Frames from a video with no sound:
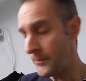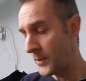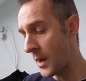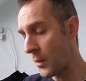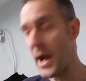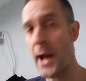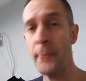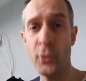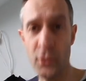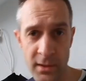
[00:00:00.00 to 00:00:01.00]
Now
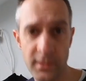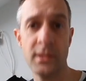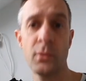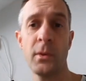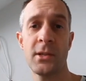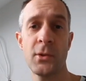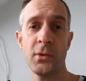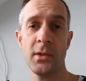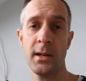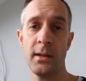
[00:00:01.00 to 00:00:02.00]
I'm using this
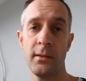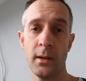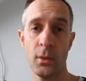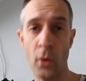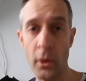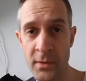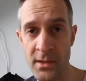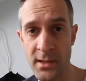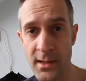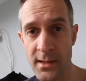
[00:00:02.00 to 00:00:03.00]
wetsuit in the warmer
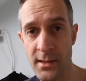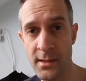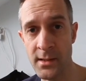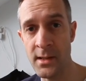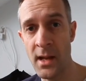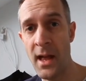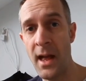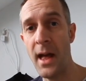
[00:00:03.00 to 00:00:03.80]
seasons.